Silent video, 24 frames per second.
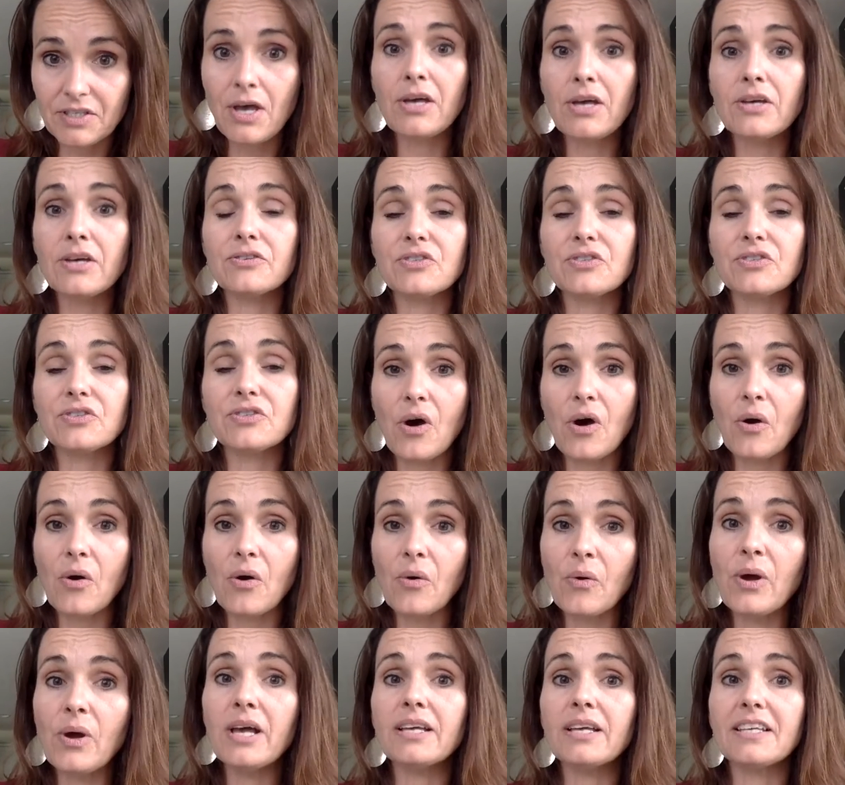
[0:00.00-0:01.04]

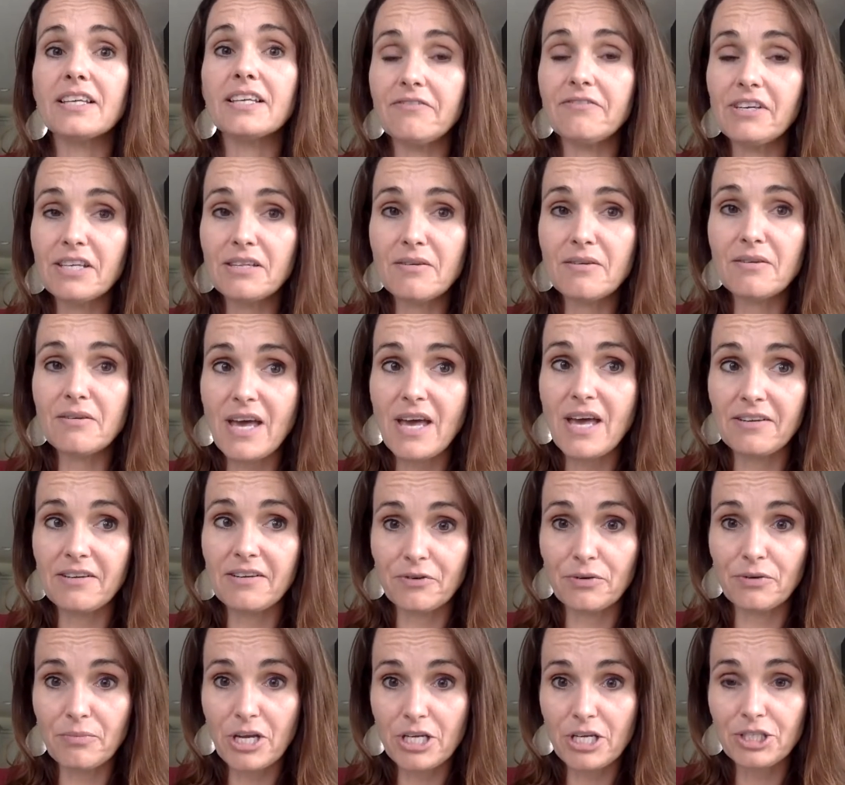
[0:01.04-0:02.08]
So giving them that
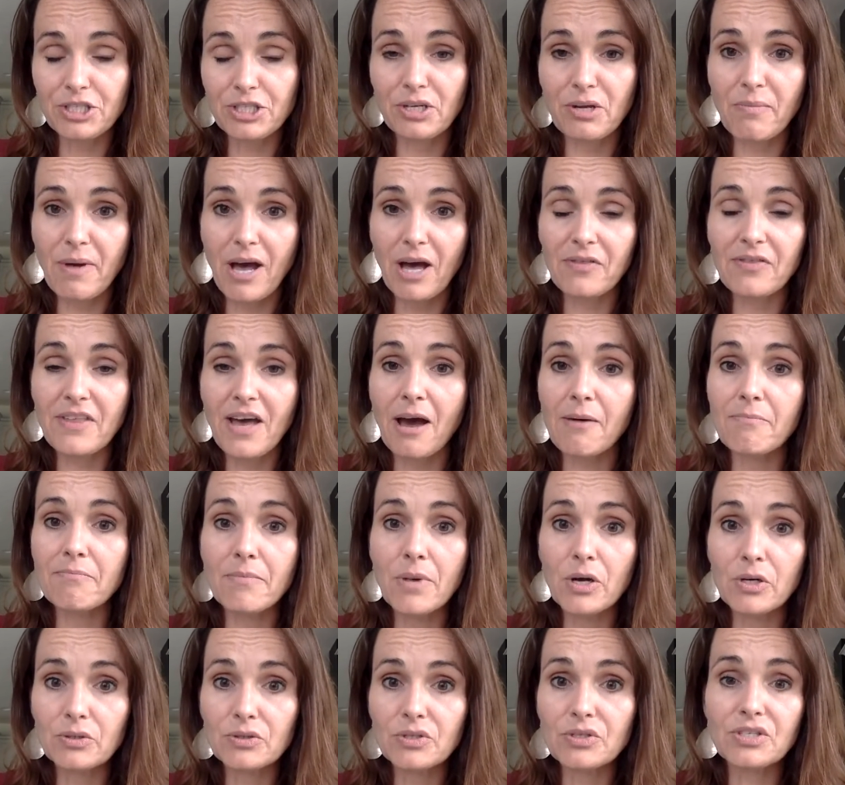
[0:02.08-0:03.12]
information about that
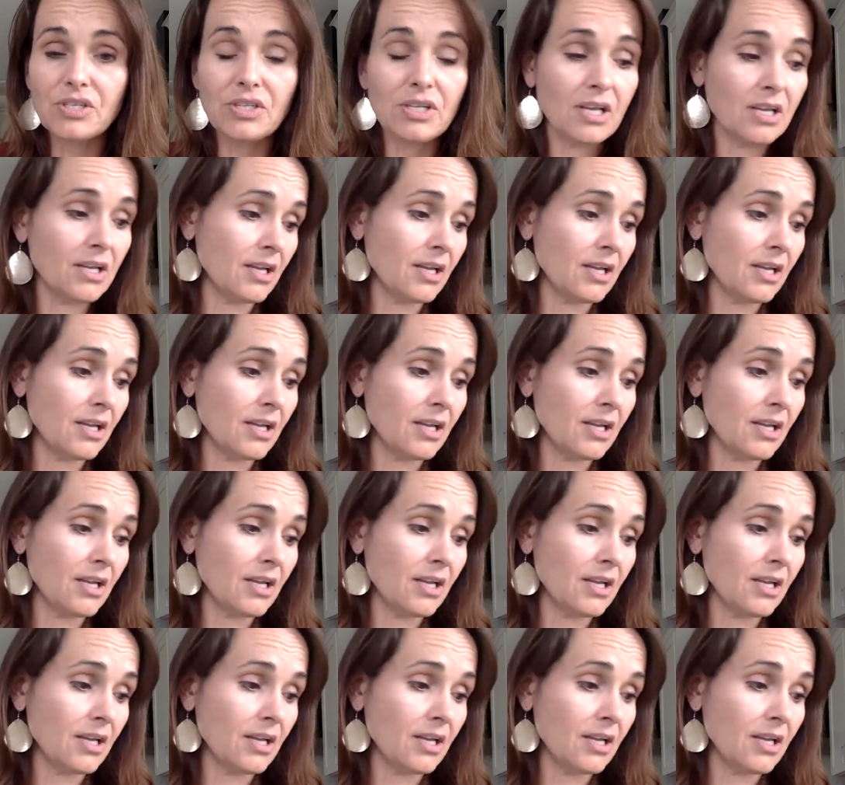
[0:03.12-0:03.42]
most